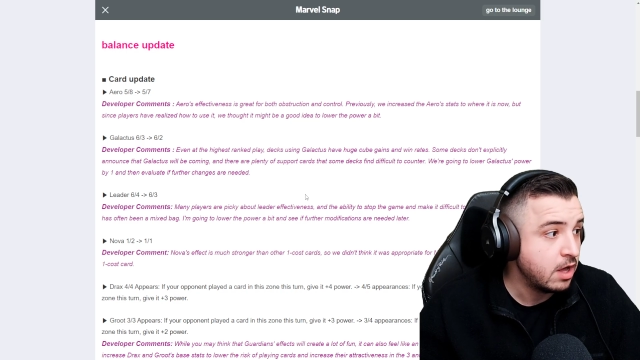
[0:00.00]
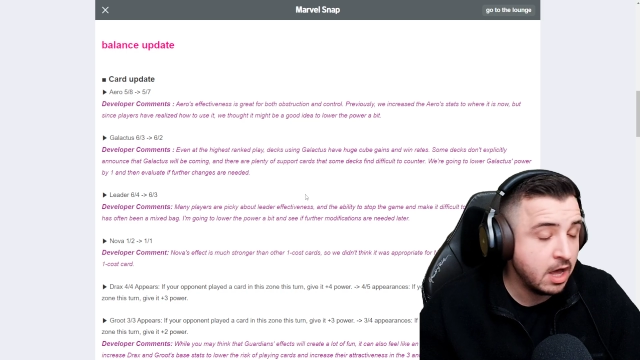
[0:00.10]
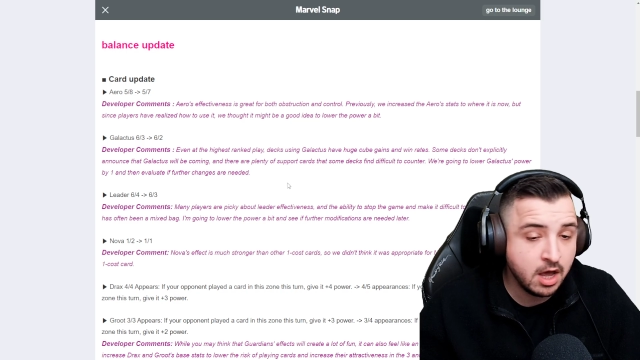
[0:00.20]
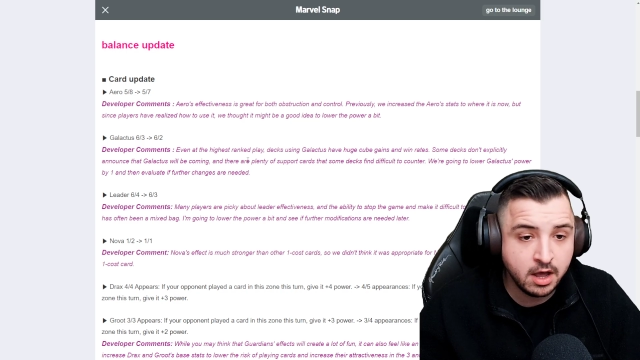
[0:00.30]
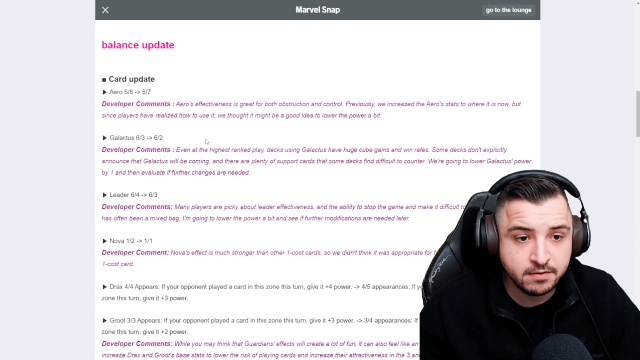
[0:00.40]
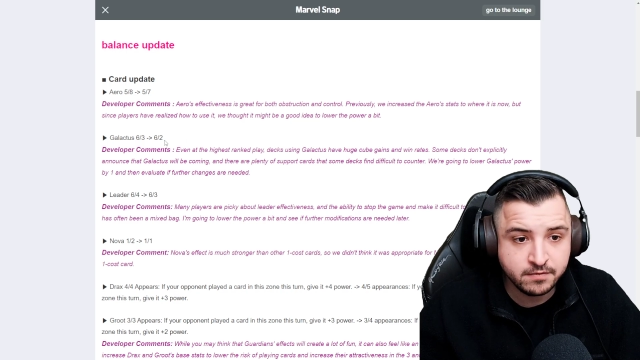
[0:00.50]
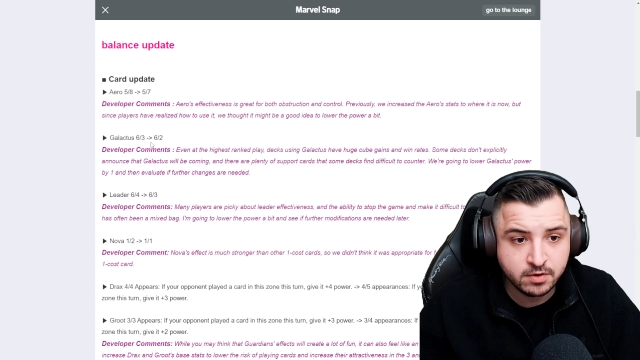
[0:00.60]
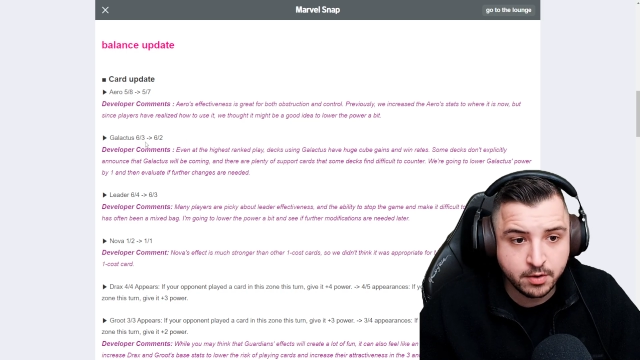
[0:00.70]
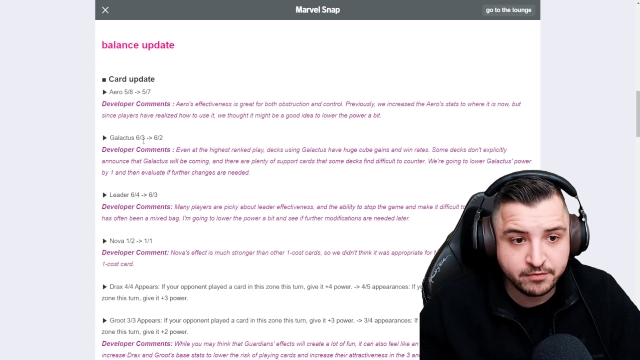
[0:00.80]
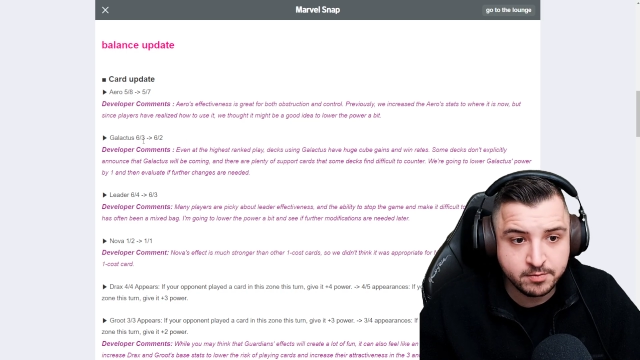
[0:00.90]
uh,
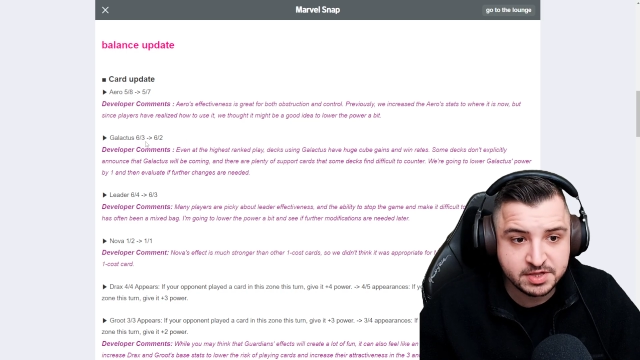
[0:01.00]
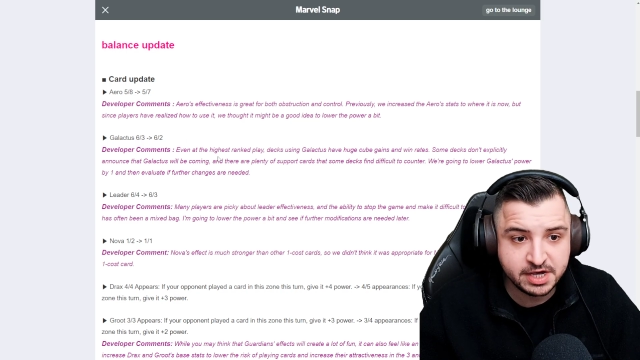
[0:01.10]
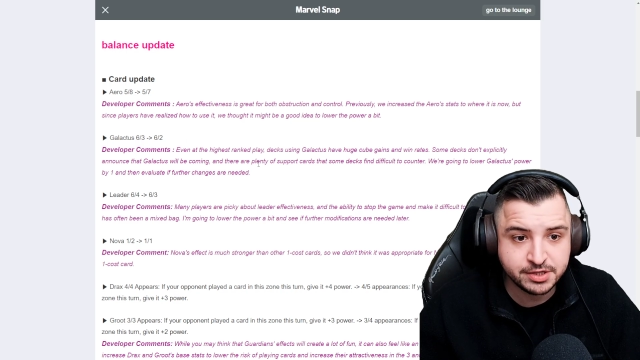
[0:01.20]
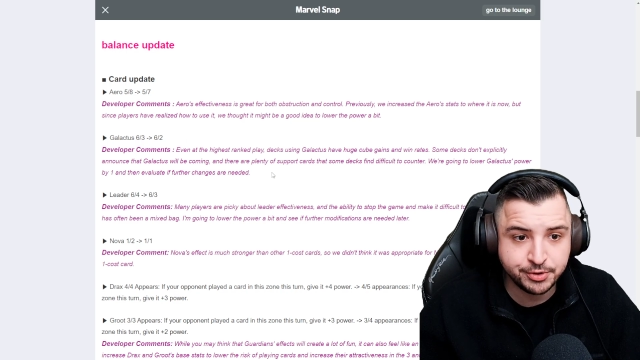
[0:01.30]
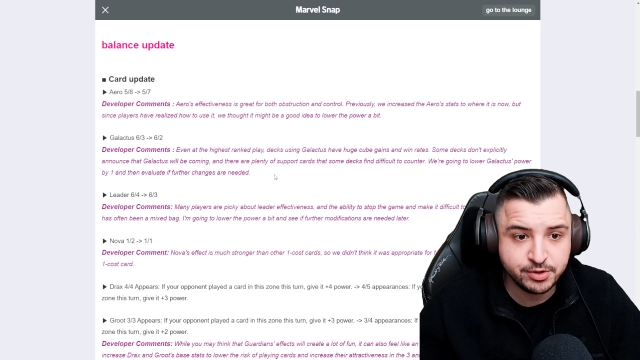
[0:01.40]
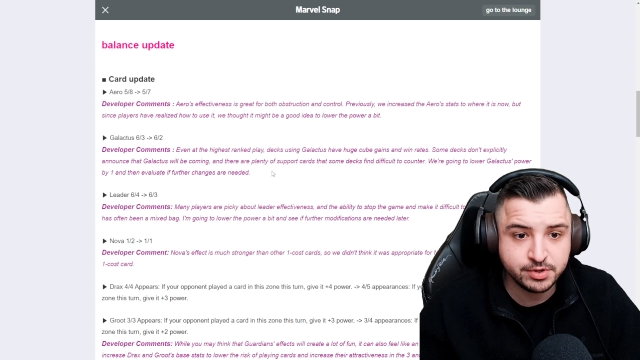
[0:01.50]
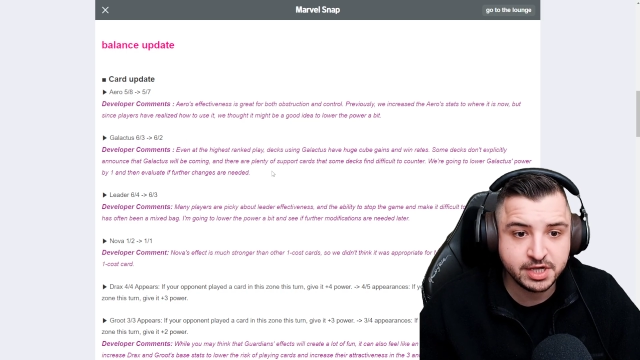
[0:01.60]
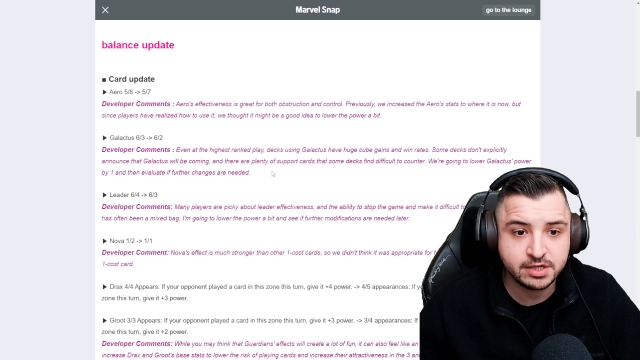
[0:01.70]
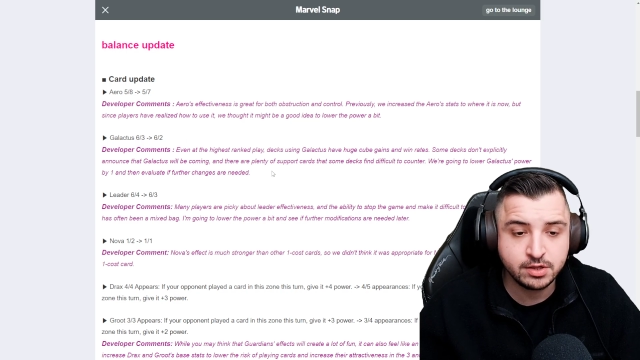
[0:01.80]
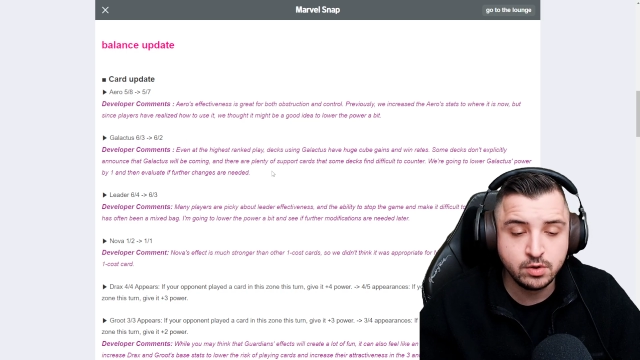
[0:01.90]
going from a 6-3 to a
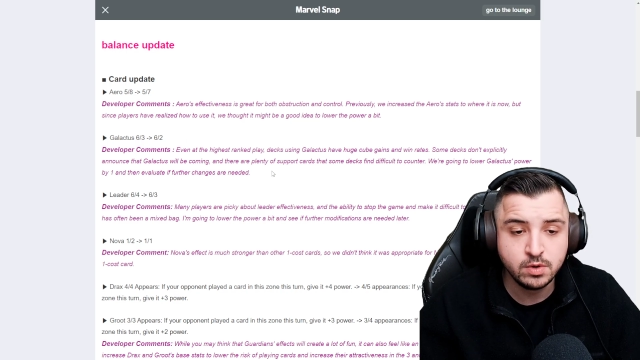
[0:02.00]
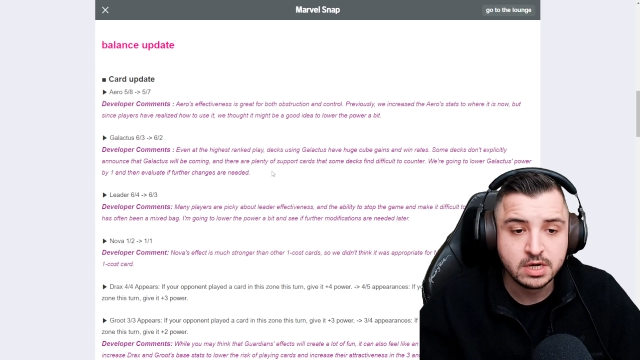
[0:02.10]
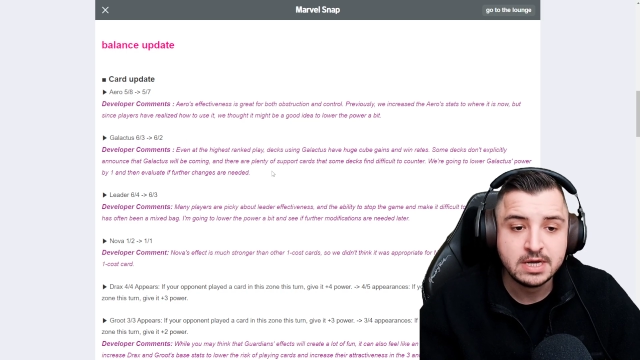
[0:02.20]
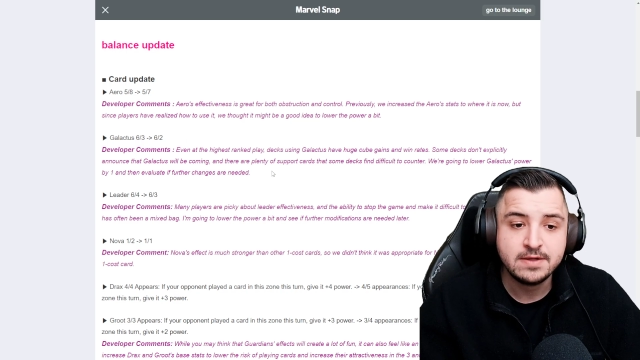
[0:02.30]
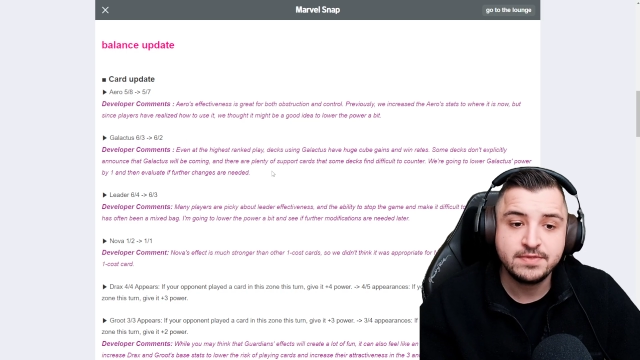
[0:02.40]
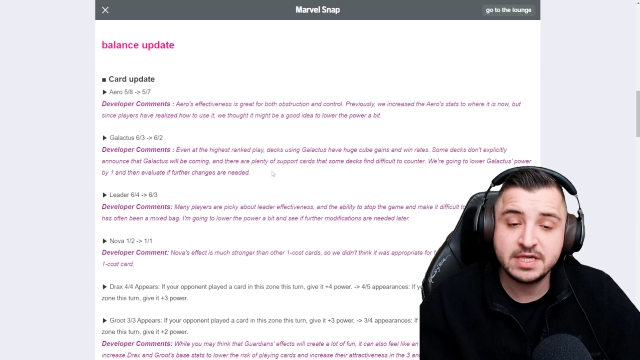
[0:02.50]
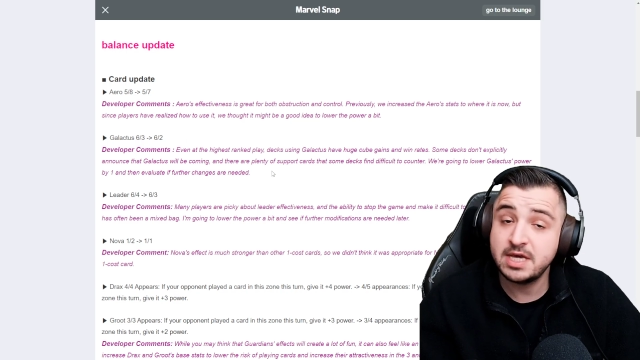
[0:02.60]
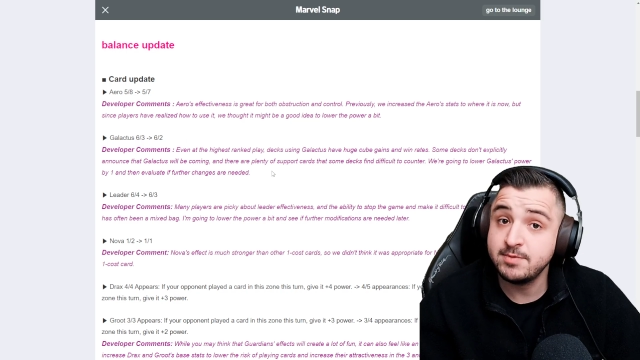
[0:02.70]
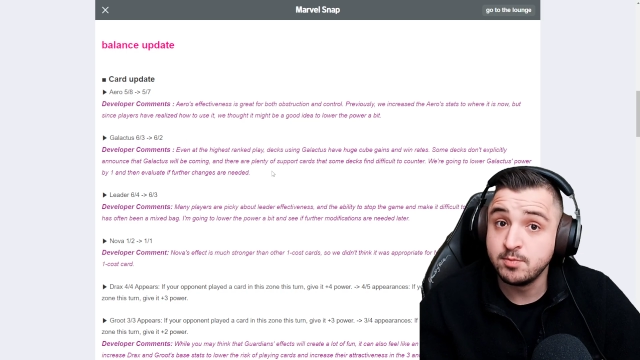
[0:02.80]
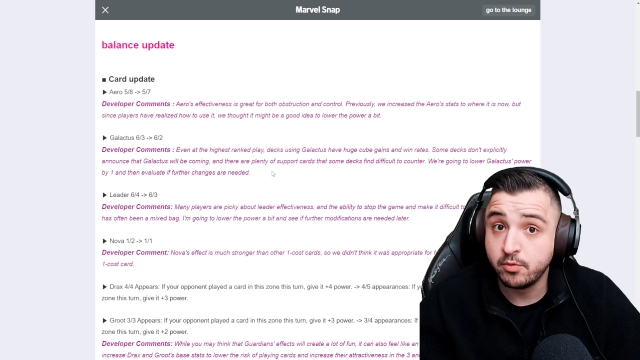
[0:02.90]
6-2. This
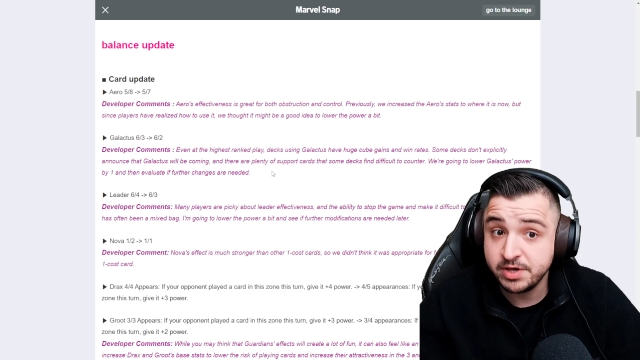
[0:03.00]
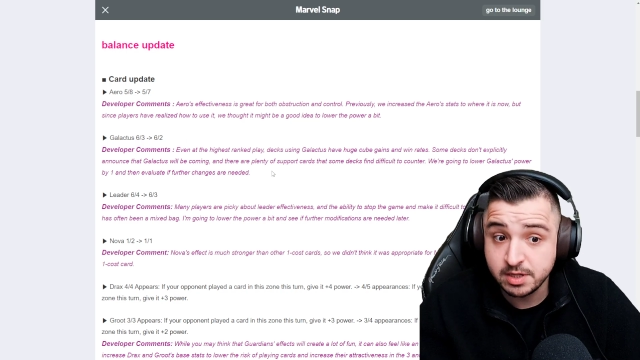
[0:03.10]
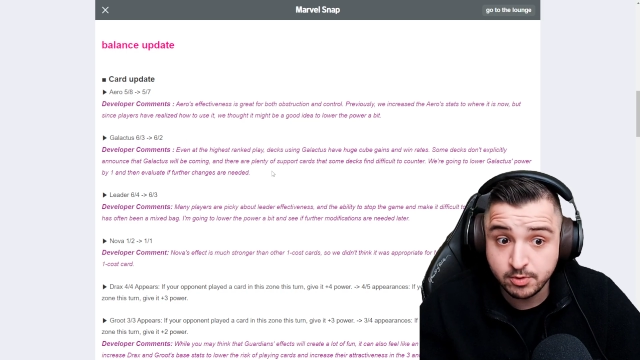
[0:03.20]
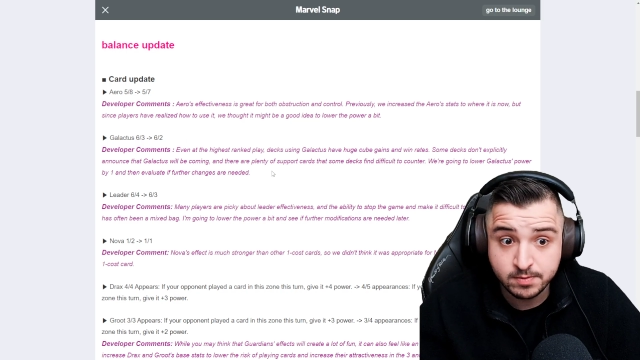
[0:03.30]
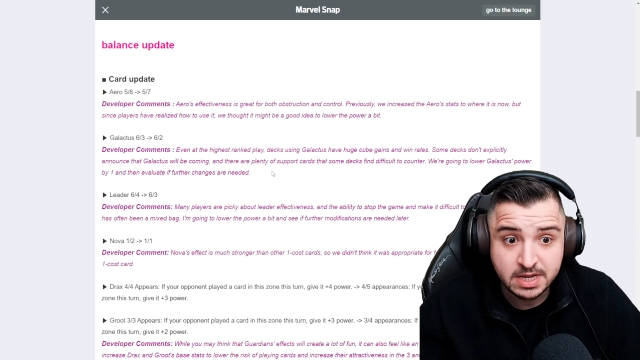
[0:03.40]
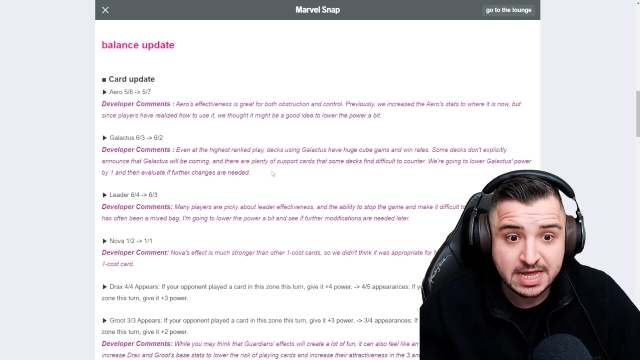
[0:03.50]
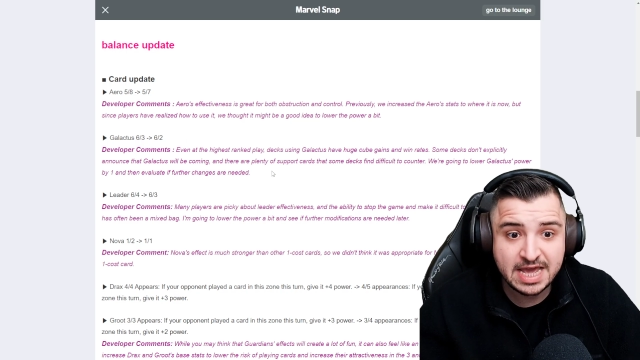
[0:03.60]
seems more reasonable.